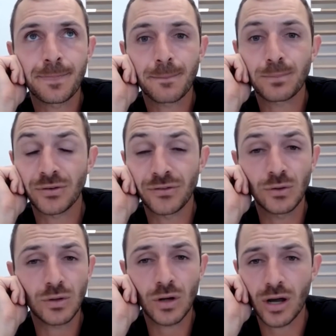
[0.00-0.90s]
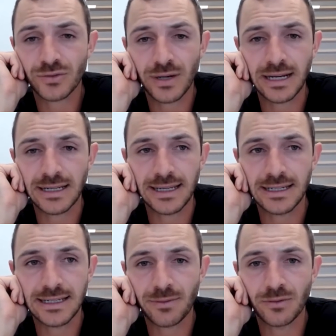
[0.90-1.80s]
Pursuit costs, right? Any
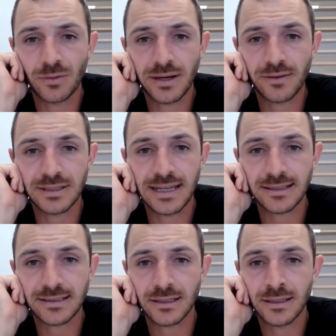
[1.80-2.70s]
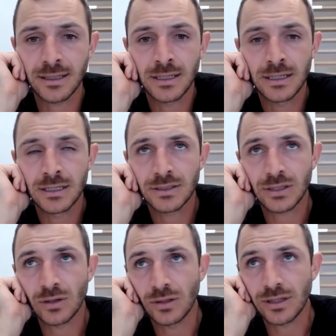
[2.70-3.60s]
type of whatever it takes to
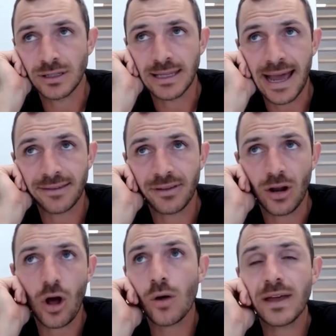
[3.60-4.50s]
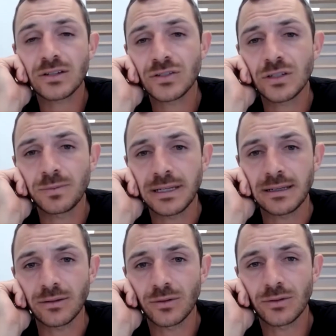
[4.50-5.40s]
go look at the asset. All that should
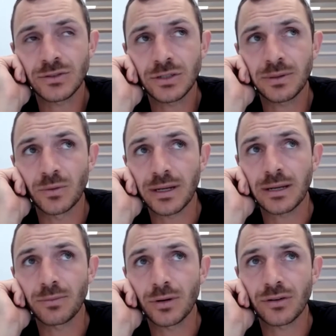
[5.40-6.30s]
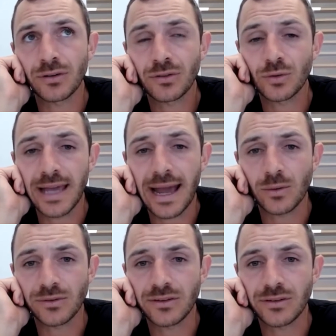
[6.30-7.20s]
be reimbursed through the
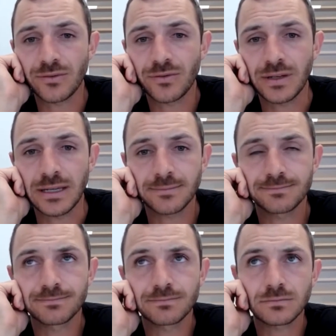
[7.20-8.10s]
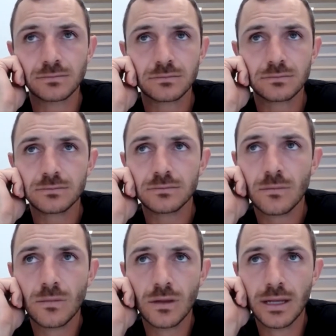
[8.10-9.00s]
acquisition fee
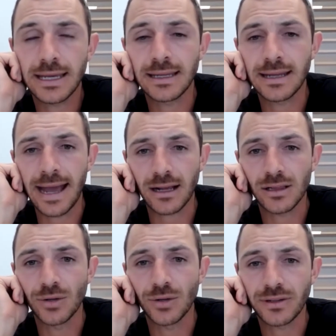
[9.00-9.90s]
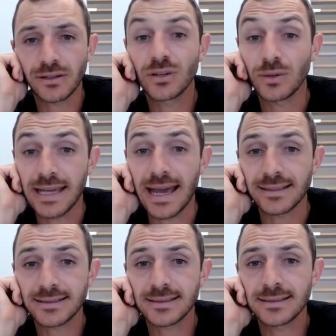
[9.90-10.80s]
and at closing. So
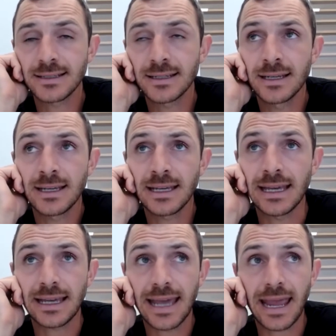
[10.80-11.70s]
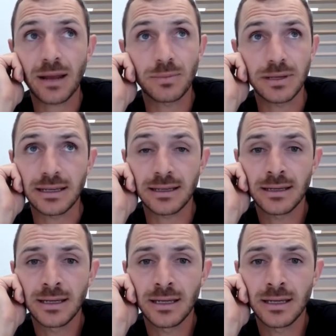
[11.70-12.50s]
yes, it can be.